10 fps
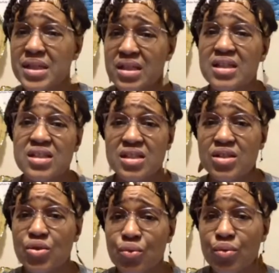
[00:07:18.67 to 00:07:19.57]
this
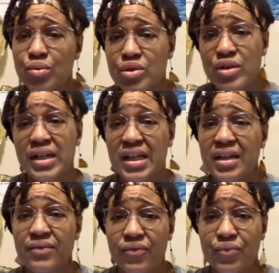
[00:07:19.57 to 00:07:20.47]
you trying to
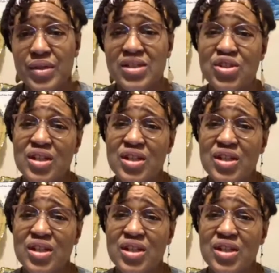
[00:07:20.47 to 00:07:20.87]
get this